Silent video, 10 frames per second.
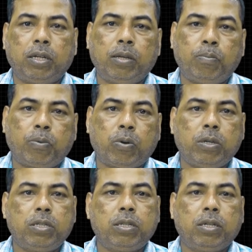
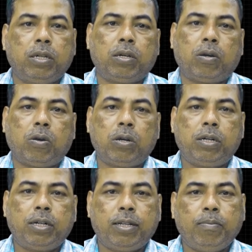employees,
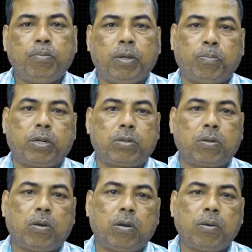or team
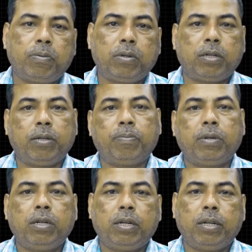members of
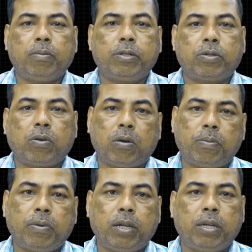different levels
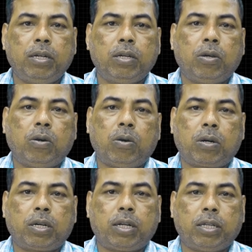of an
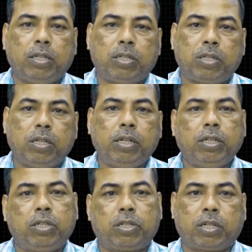organizational
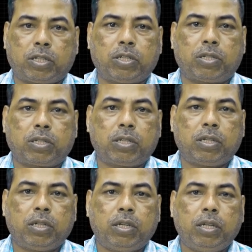structures.
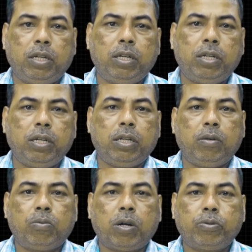It
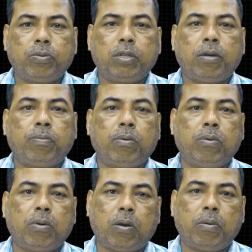involves the
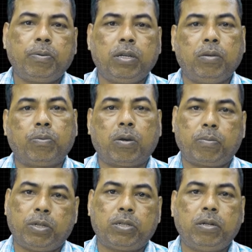flow of
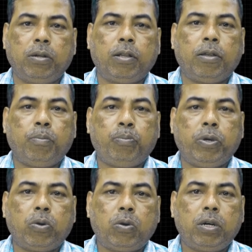information
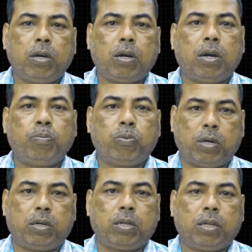beyond
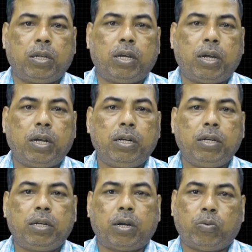upward
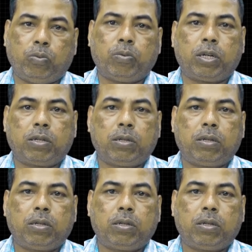and downward,